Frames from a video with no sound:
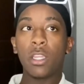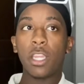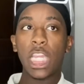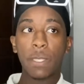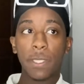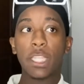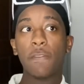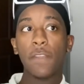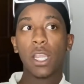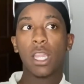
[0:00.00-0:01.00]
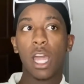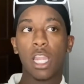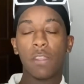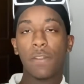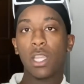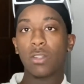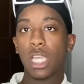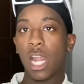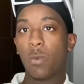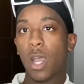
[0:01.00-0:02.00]
in specific, a lot of the videos
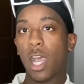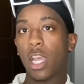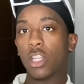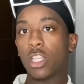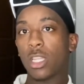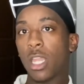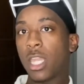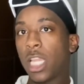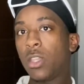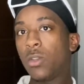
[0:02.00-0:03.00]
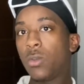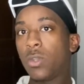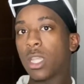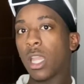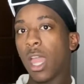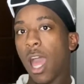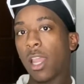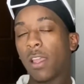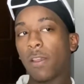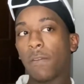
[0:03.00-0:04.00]
that I watched, they used a lot
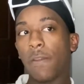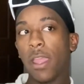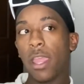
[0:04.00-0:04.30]
of